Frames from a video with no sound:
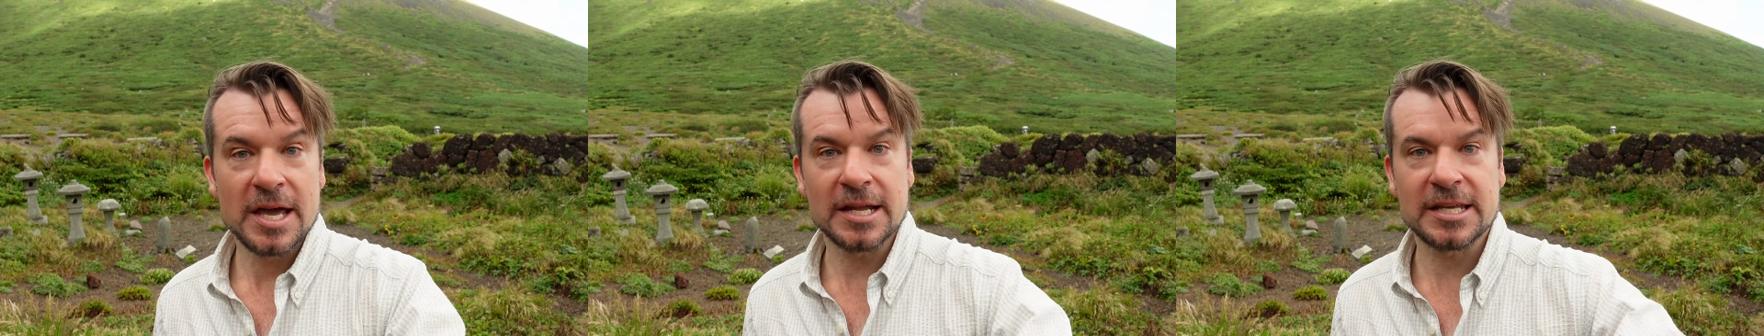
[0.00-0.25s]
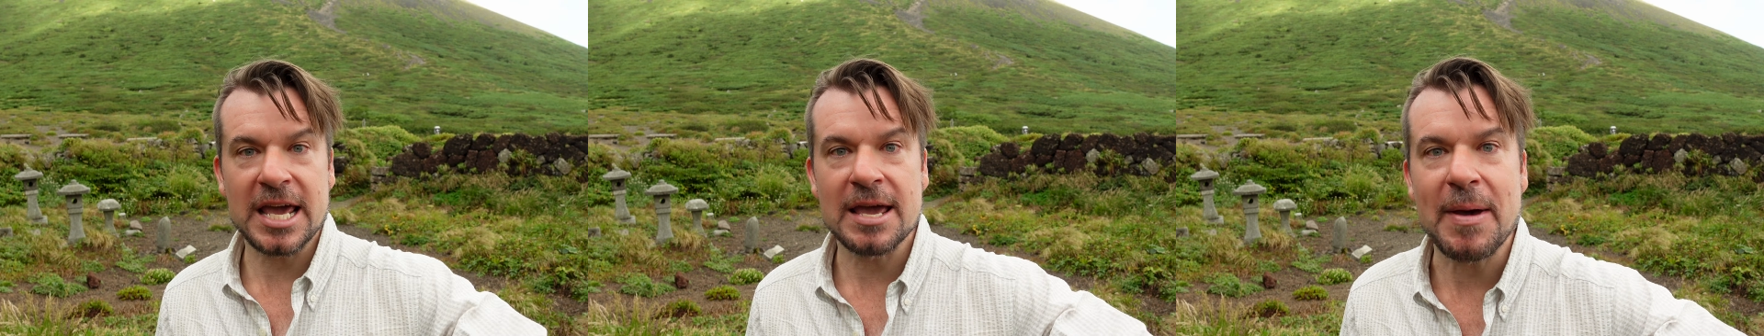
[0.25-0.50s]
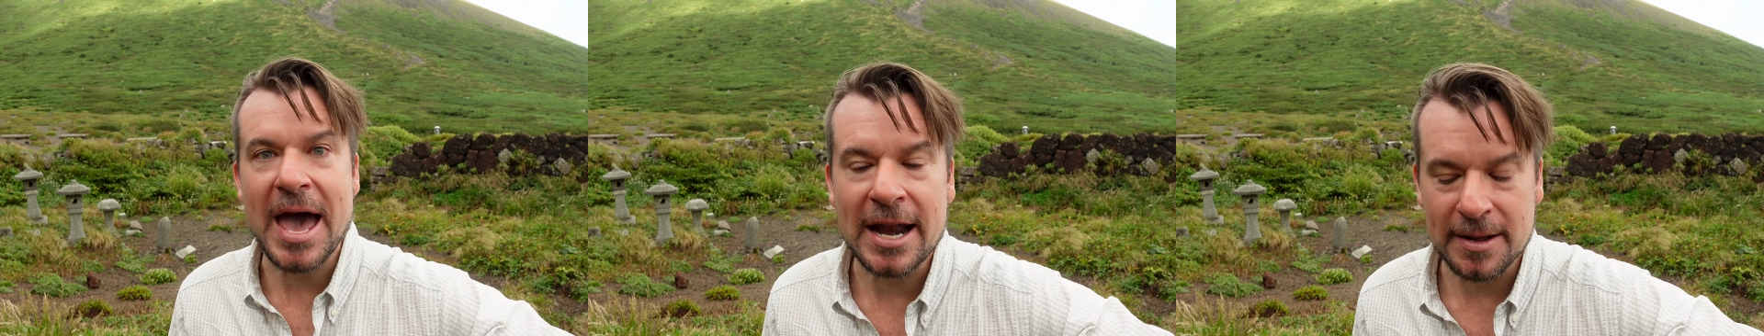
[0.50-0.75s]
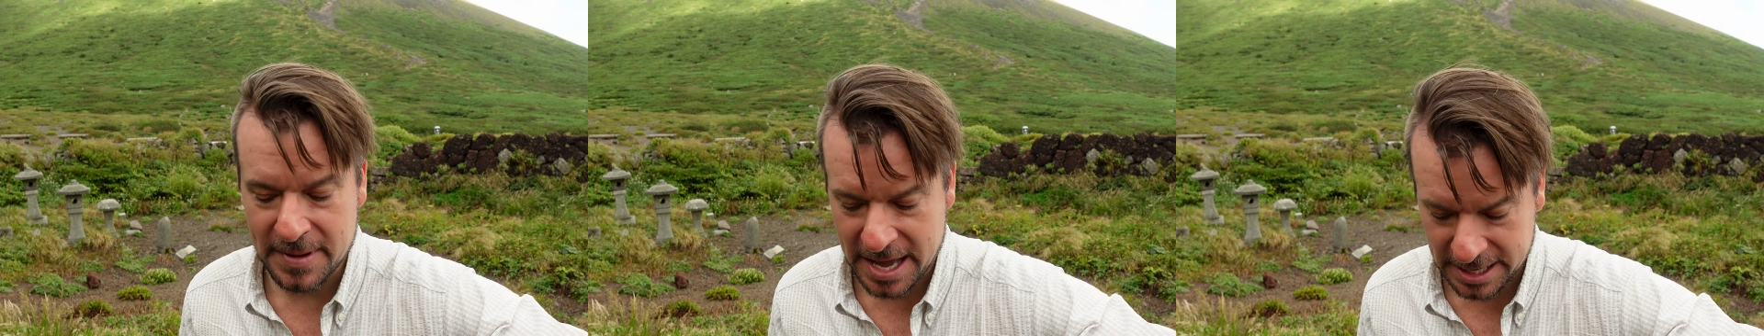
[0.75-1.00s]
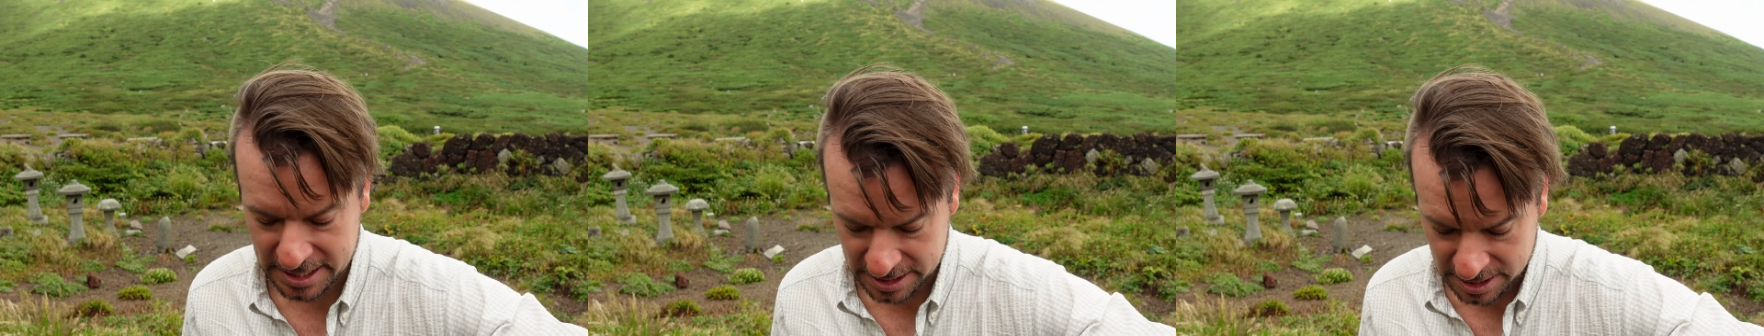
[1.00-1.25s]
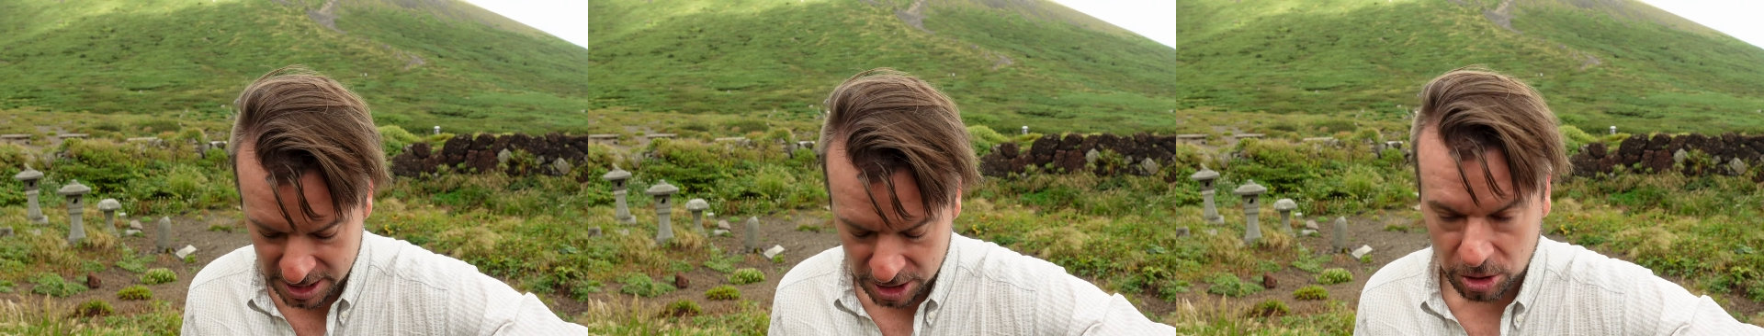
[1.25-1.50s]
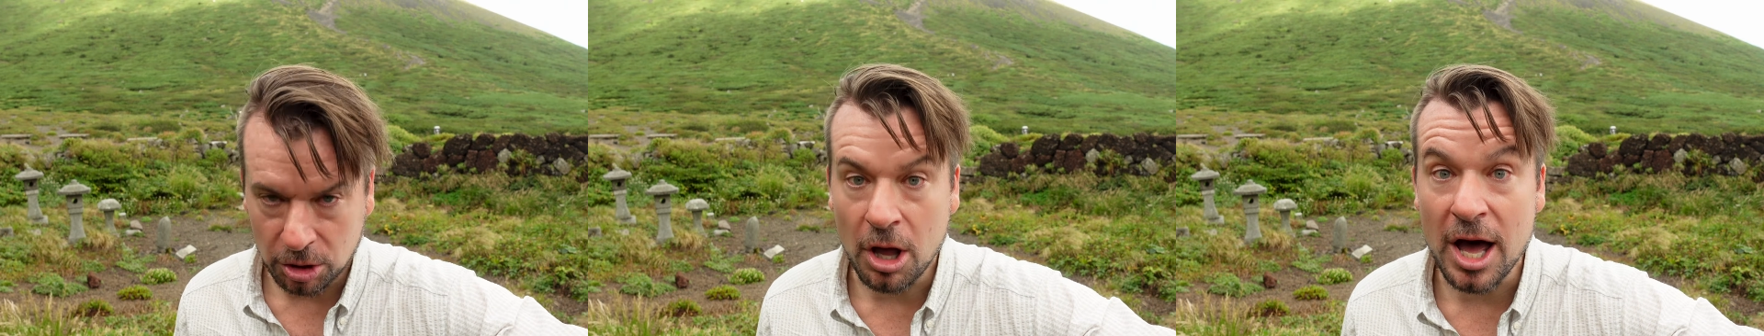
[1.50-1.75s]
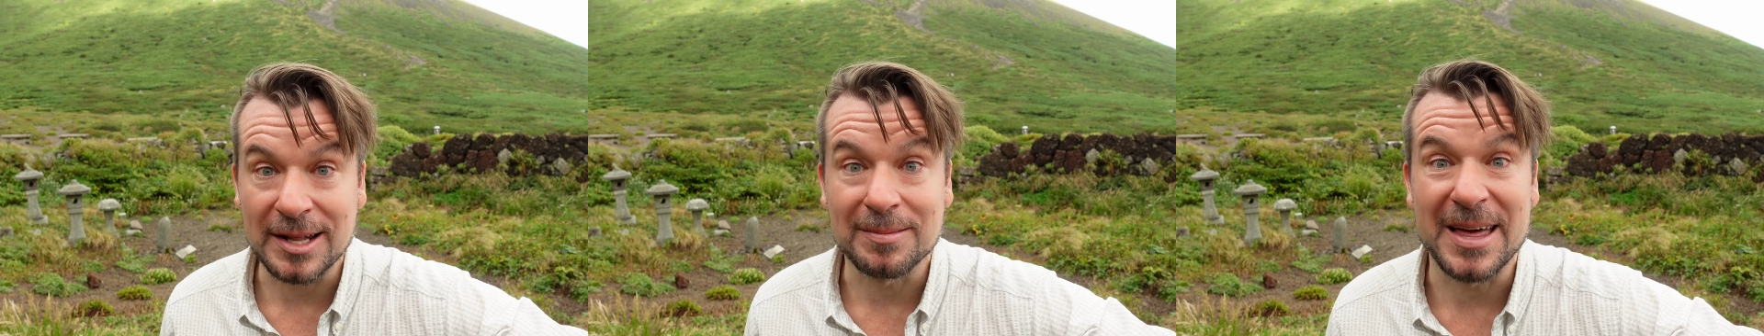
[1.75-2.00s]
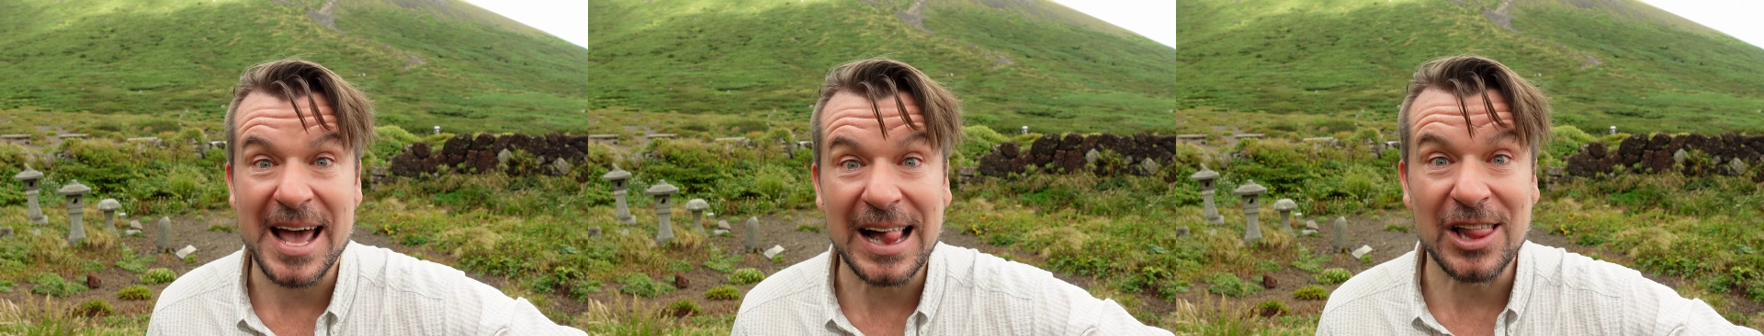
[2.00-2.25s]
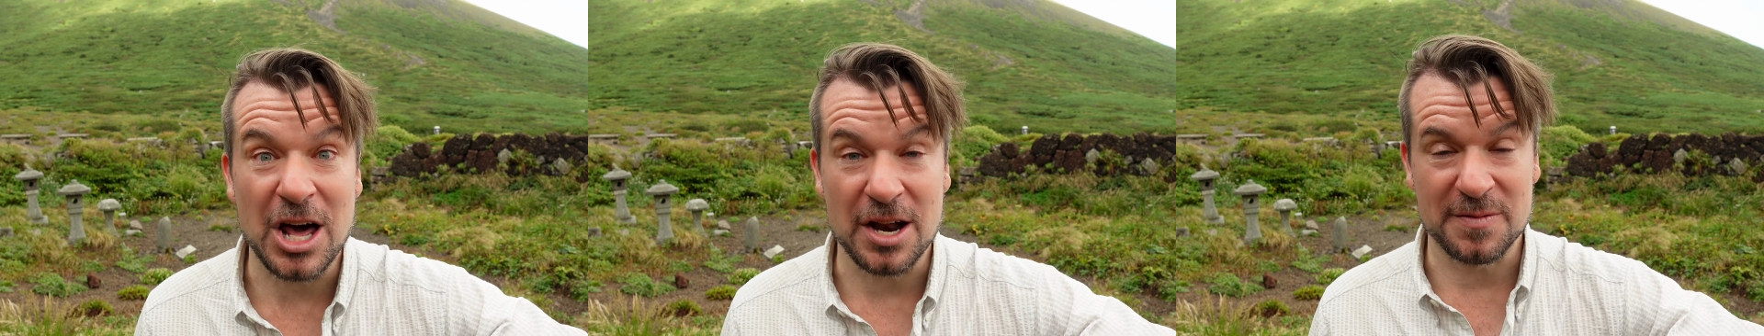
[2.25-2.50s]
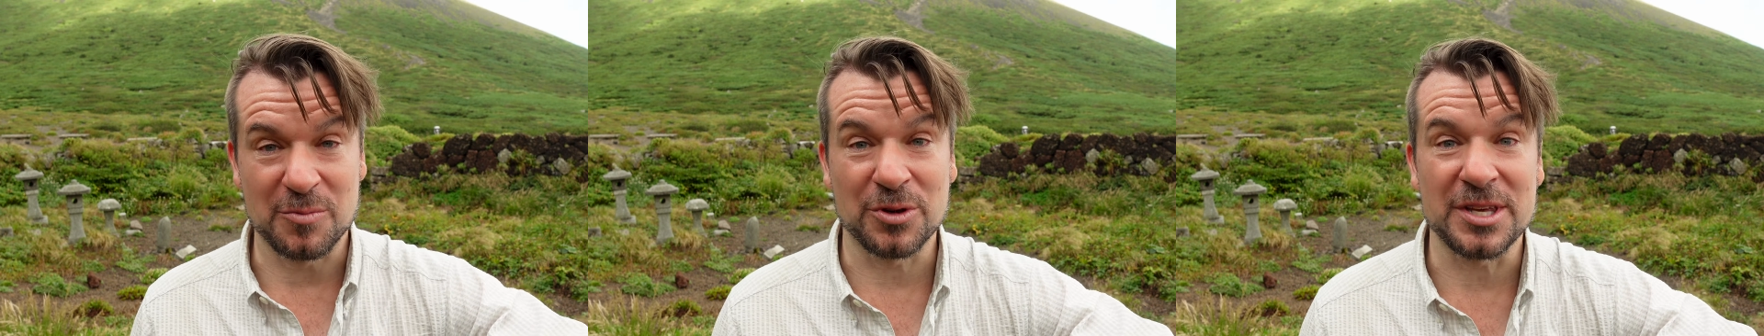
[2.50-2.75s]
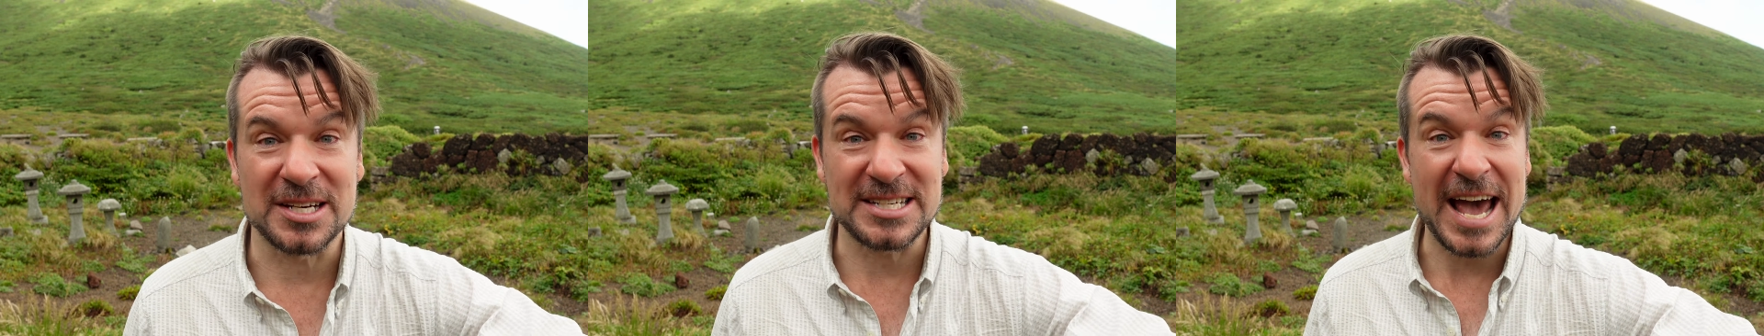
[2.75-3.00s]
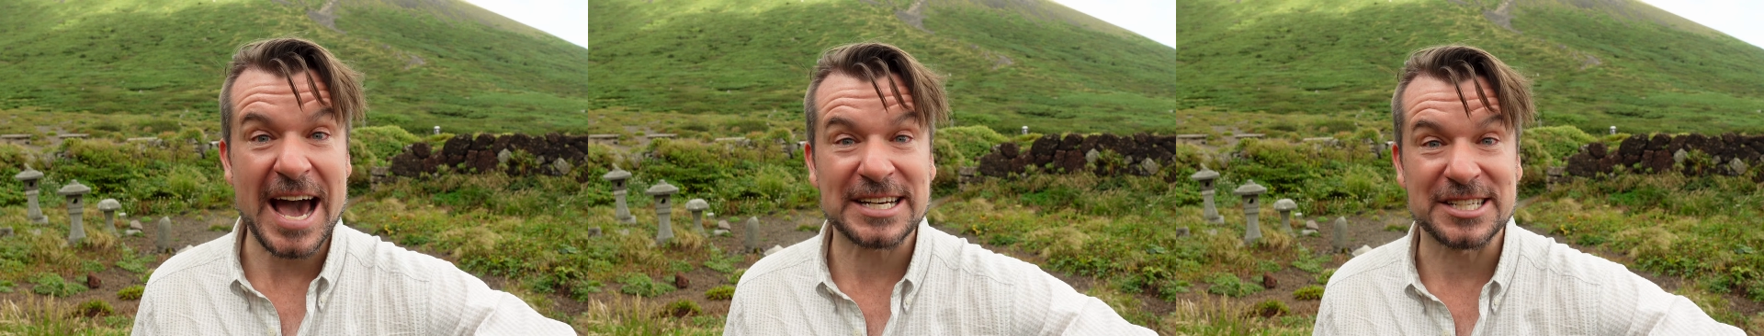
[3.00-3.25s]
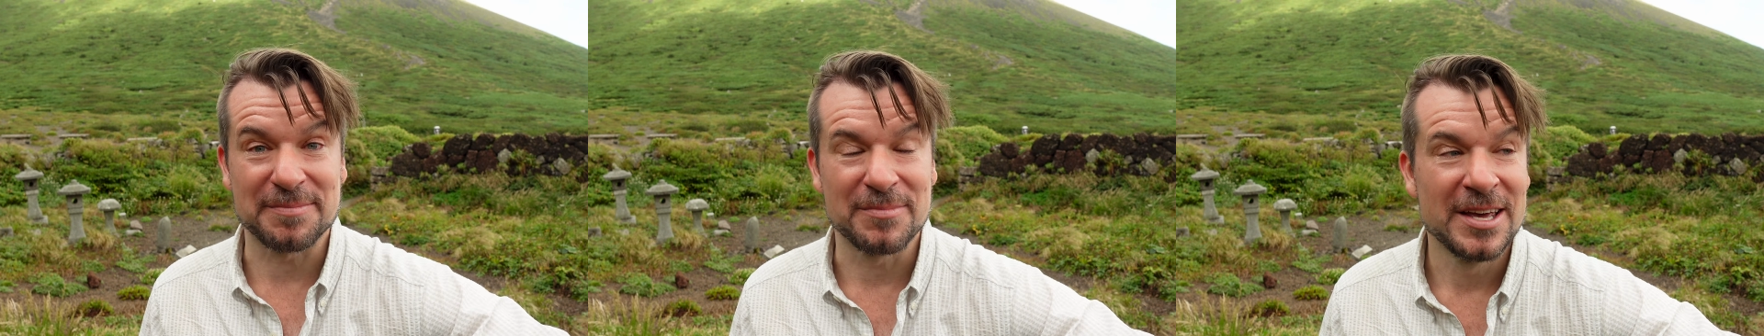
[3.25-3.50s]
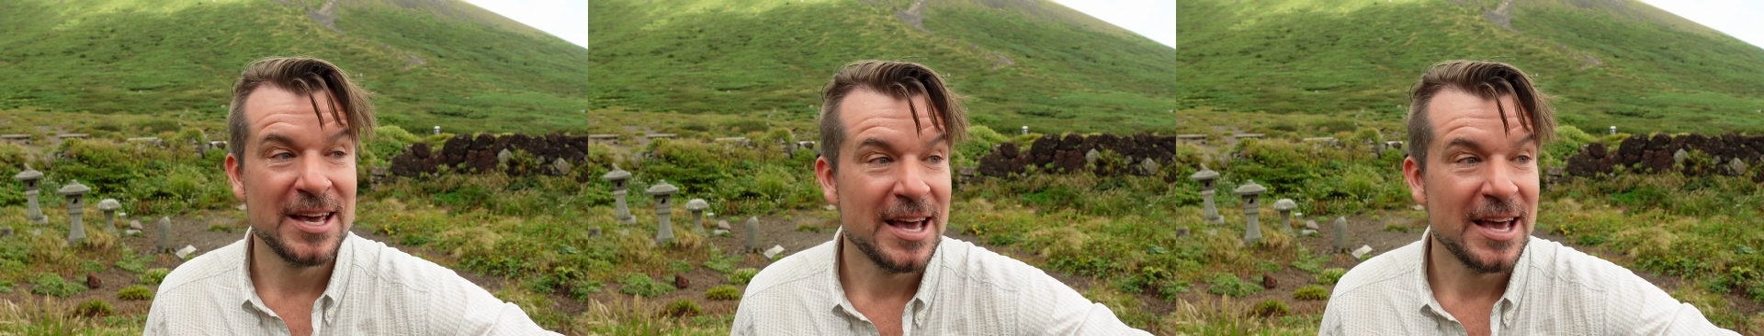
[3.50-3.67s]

it came at him and clawed the hell out of him, really attacked him.